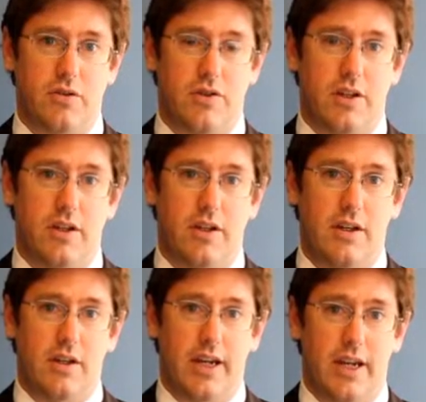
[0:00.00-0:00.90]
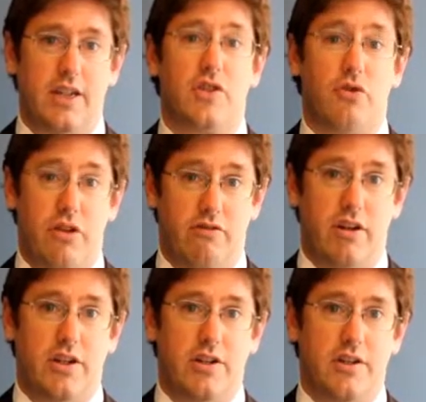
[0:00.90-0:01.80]
torture, and extraordinary
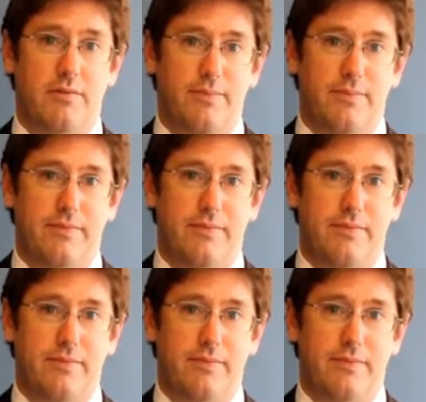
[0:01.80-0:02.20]
rendition.